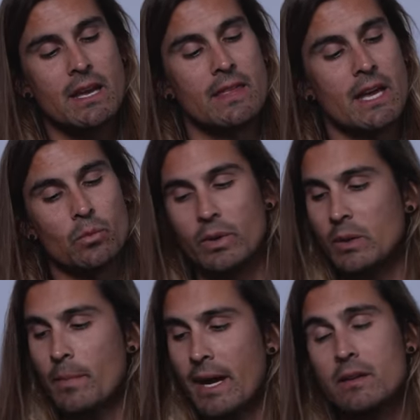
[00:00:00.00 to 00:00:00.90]
that we
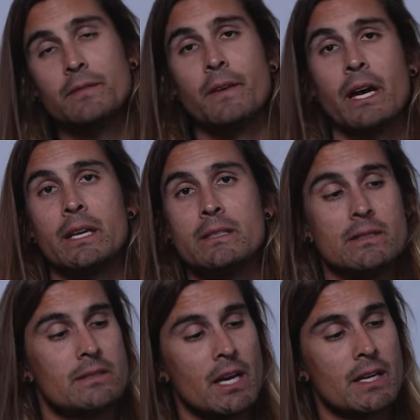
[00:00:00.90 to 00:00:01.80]
might
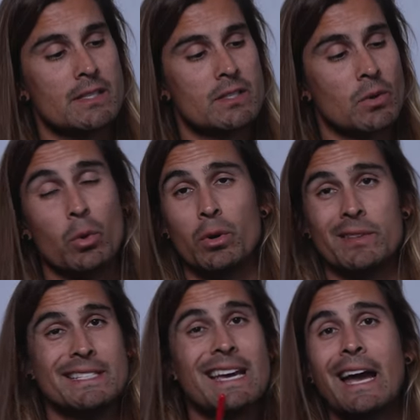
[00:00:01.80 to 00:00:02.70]
find dust or
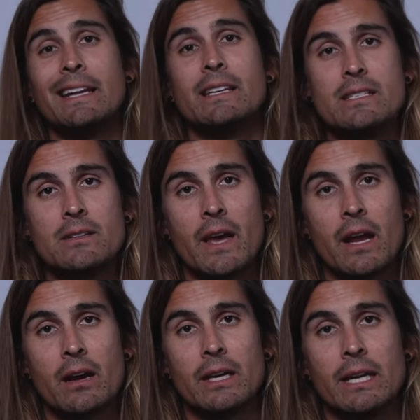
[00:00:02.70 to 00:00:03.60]
the tiniest of
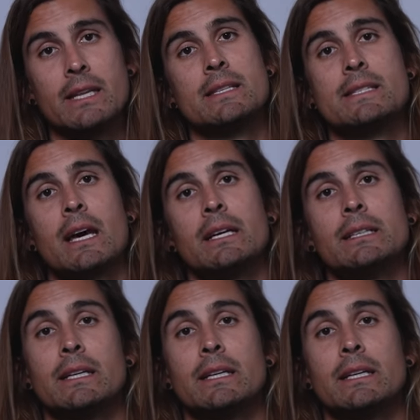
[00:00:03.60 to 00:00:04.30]
hair get inside.